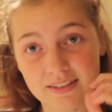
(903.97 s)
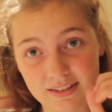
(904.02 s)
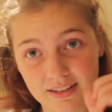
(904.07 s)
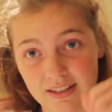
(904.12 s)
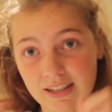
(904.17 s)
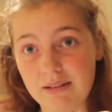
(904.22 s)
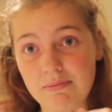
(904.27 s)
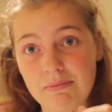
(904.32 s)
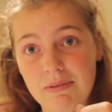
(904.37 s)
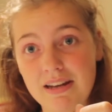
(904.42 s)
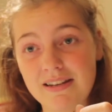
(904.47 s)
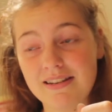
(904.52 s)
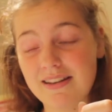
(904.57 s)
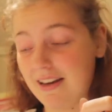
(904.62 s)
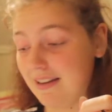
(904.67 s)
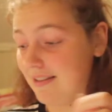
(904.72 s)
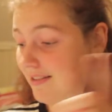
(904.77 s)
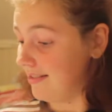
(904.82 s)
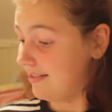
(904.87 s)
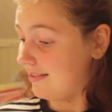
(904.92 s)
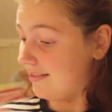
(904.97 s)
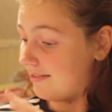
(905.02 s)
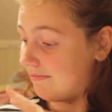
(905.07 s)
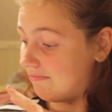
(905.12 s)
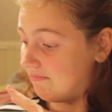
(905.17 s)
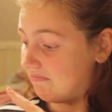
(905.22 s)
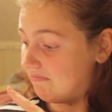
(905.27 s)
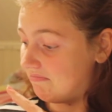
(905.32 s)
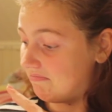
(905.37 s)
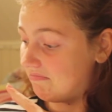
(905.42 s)
clean my desk,
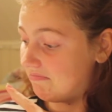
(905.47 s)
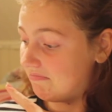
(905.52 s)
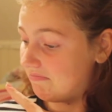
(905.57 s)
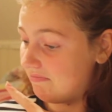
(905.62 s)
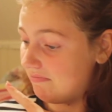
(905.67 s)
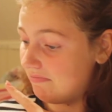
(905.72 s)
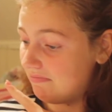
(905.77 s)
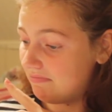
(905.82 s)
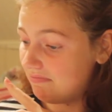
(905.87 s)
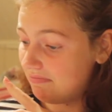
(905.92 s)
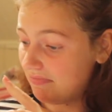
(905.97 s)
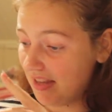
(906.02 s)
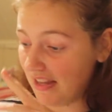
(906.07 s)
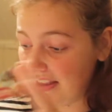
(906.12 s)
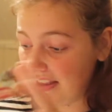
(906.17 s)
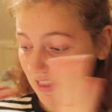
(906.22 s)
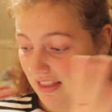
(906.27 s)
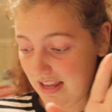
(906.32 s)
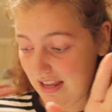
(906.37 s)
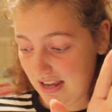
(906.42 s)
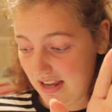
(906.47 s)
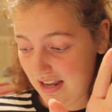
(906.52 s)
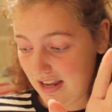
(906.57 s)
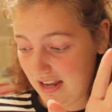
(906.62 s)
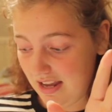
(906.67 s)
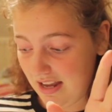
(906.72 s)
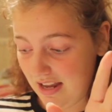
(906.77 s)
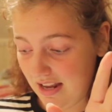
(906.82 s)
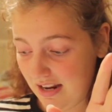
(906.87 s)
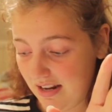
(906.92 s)
and
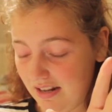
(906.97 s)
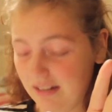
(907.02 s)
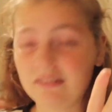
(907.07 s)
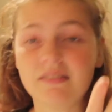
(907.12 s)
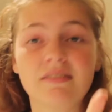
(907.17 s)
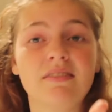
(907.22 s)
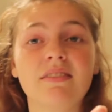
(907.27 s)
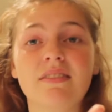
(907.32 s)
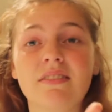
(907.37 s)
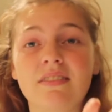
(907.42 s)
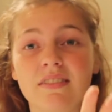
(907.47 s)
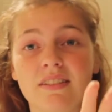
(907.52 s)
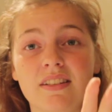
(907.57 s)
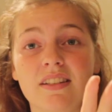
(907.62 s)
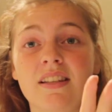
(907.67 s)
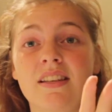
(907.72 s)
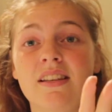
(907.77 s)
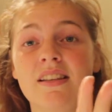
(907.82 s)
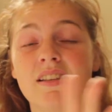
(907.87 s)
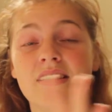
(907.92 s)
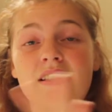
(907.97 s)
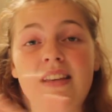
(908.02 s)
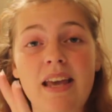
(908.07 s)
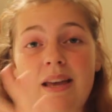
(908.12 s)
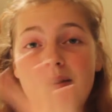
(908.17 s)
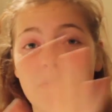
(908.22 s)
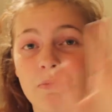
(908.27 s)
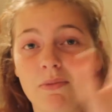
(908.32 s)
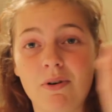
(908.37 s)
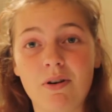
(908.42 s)
then
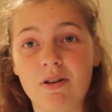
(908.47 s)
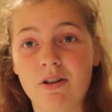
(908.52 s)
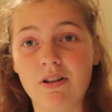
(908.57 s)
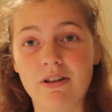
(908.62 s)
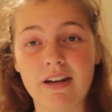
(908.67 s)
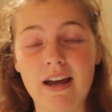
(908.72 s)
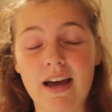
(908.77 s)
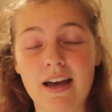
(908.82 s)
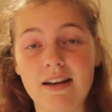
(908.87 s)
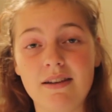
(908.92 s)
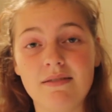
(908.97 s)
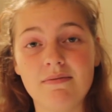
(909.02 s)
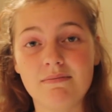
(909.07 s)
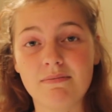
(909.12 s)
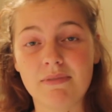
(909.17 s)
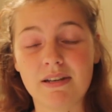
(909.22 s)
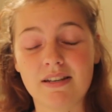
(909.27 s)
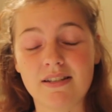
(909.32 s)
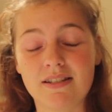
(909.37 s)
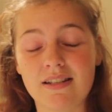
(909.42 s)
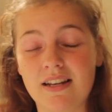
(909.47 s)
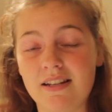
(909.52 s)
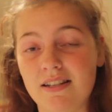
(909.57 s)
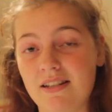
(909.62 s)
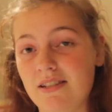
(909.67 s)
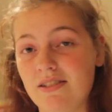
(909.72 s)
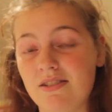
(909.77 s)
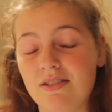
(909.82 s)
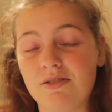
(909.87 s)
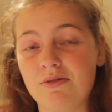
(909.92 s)
game all night because I
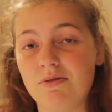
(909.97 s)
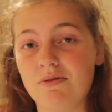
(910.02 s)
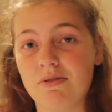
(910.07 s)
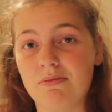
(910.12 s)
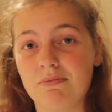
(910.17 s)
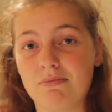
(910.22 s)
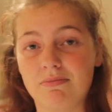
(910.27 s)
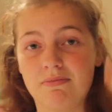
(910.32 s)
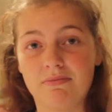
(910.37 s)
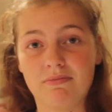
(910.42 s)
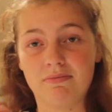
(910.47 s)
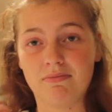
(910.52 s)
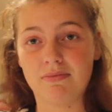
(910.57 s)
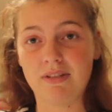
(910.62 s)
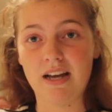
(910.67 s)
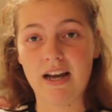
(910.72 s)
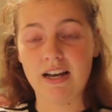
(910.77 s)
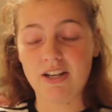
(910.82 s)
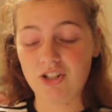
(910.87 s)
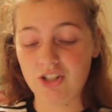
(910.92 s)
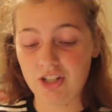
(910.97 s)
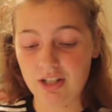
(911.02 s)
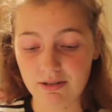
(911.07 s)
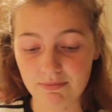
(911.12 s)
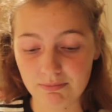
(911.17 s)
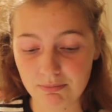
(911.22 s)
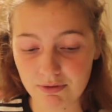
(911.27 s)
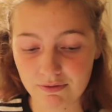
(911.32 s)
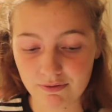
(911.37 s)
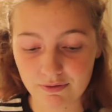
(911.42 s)
need to do some guy
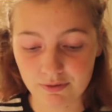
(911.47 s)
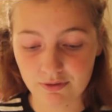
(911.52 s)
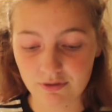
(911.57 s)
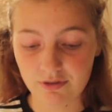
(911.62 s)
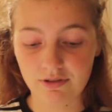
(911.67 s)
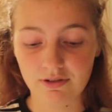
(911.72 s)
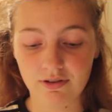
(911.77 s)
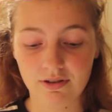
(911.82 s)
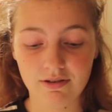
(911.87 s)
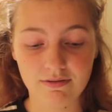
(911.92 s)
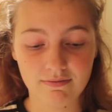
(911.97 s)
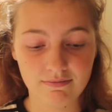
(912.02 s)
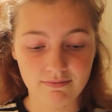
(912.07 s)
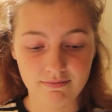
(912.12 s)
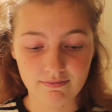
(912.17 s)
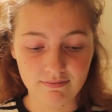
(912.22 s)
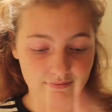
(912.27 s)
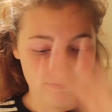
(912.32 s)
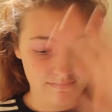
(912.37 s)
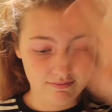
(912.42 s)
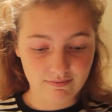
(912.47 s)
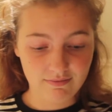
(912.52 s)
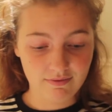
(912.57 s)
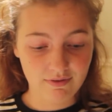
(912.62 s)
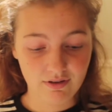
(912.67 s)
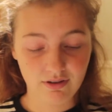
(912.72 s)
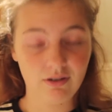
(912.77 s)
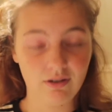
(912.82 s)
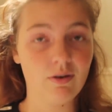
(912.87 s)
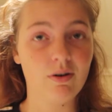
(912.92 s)
shit before
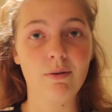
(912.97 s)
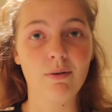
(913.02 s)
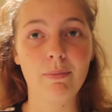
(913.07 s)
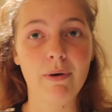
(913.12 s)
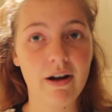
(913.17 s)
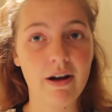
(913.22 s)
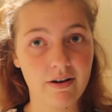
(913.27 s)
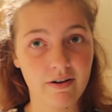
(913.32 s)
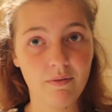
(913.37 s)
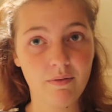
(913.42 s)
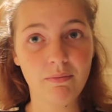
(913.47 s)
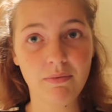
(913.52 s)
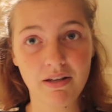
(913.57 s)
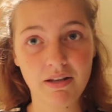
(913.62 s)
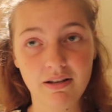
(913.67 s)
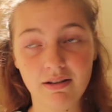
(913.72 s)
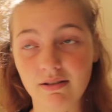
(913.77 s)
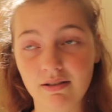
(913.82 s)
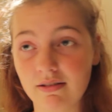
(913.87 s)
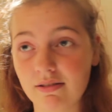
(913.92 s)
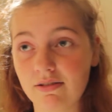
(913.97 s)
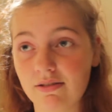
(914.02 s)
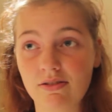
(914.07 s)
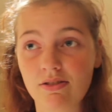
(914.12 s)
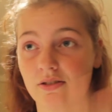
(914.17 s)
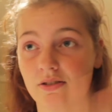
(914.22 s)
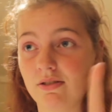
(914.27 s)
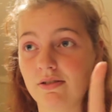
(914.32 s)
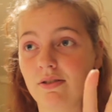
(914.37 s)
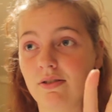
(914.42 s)
the girl part of me is
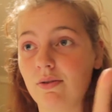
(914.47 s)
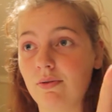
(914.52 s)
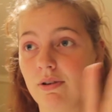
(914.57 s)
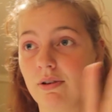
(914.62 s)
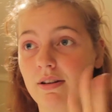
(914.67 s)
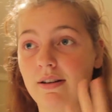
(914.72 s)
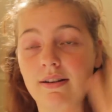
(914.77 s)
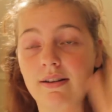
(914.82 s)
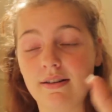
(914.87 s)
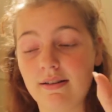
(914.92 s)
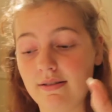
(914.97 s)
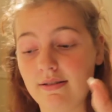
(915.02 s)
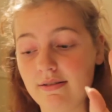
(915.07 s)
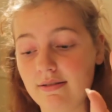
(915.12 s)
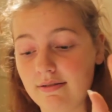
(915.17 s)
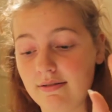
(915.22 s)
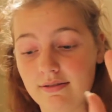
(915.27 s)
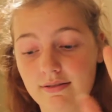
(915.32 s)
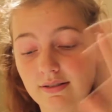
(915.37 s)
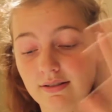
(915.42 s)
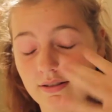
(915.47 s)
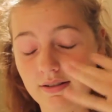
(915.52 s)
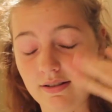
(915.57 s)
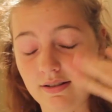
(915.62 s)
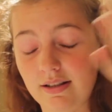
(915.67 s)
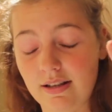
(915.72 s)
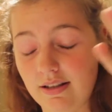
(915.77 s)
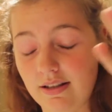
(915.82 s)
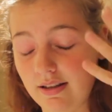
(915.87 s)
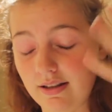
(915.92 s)
just going in,
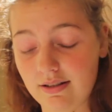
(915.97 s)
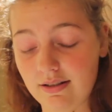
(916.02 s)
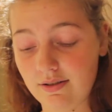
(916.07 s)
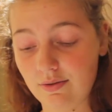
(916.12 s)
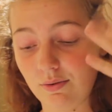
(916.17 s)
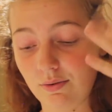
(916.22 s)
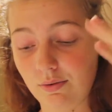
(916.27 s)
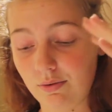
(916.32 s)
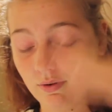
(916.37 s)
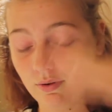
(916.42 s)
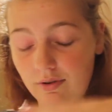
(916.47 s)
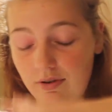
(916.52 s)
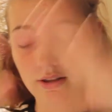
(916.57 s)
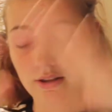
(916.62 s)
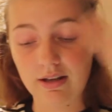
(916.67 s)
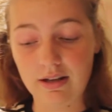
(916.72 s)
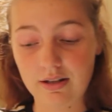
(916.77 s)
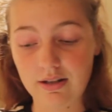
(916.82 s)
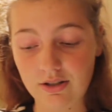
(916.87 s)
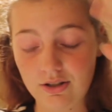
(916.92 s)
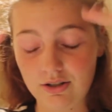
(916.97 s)
because like this whole girl thing